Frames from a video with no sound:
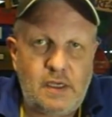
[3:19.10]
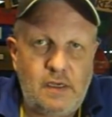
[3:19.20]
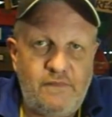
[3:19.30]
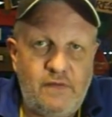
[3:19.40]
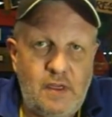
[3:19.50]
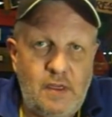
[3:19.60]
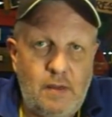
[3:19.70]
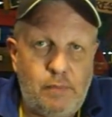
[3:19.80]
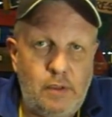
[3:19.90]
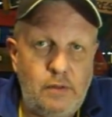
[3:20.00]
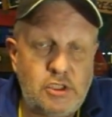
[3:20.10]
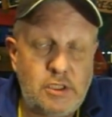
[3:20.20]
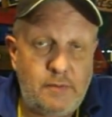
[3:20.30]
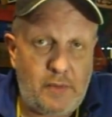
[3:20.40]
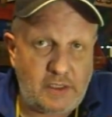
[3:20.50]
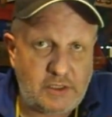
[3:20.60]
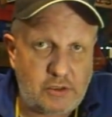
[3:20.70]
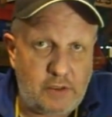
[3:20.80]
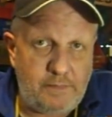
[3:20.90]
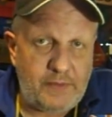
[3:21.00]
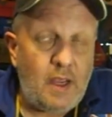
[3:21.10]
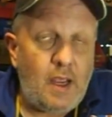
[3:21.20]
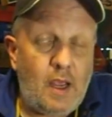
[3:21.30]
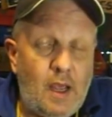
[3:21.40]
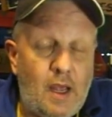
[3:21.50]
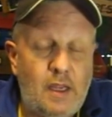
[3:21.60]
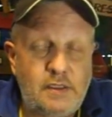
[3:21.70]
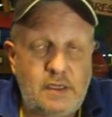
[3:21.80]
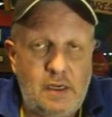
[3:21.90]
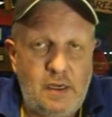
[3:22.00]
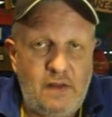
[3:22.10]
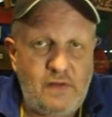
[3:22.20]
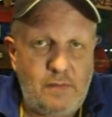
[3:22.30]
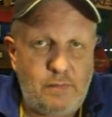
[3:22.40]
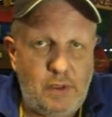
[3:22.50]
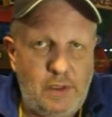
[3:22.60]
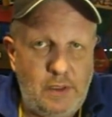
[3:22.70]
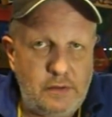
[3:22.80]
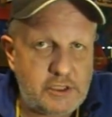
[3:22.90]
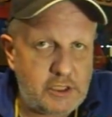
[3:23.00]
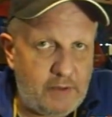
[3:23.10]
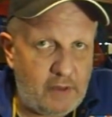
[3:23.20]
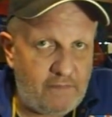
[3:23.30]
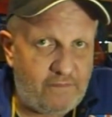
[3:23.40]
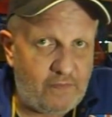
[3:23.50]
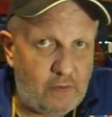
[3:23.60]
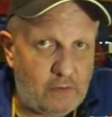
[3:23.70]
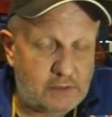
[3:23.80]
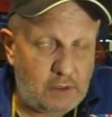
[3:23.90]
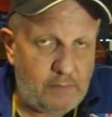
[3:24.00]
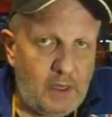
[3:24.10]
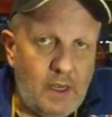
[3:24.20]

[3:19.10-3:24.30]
a lovely blue shimmer bass drum and a lovely blue shimmer floor tom